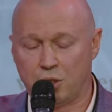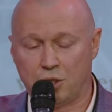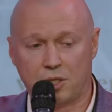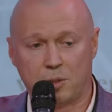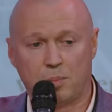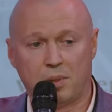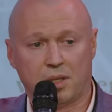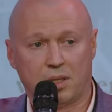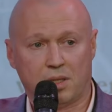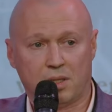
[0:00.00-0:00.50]

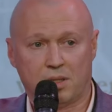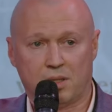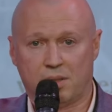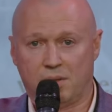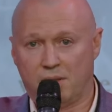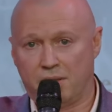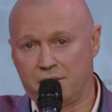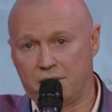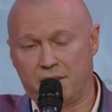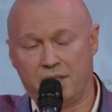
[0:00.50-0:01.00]
just because
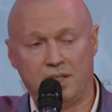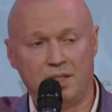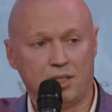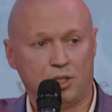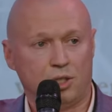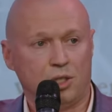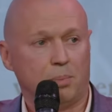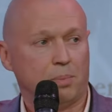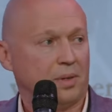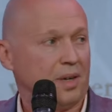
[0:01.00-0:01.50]
their
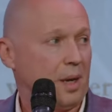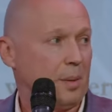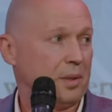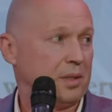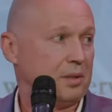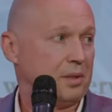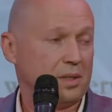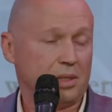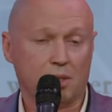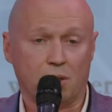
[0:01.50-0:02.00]
ESG
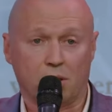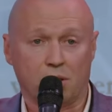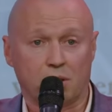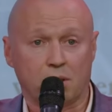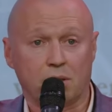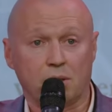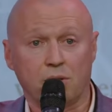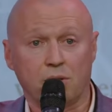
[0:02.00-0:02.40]
parameter is not